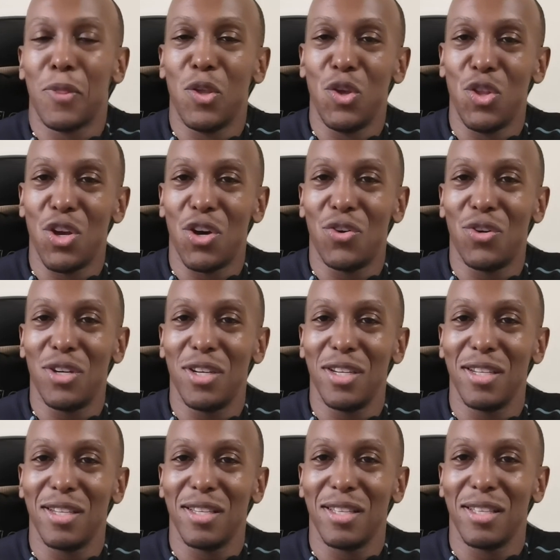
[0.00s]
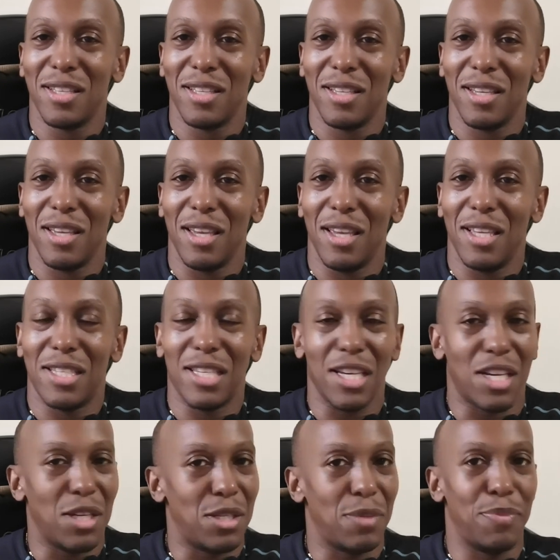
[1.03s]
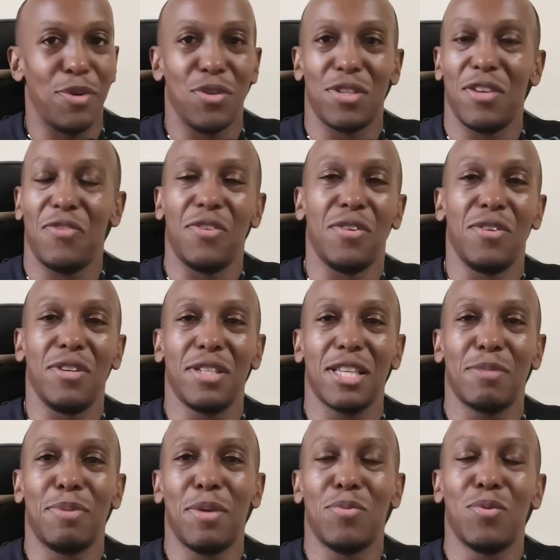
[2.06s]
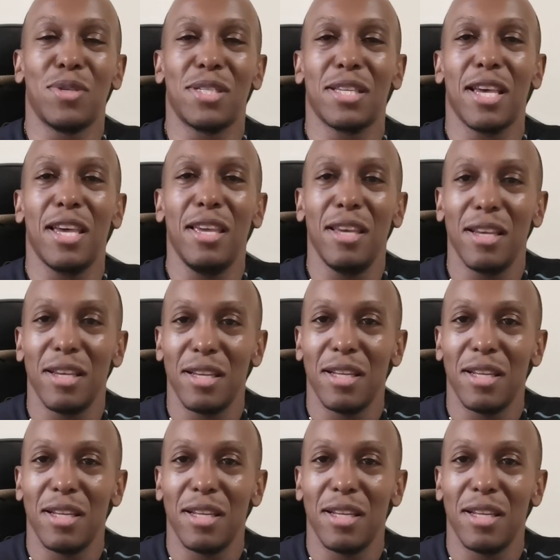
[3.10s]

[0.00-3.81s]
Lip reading: You know, is it a conspiracy theorist, as people say?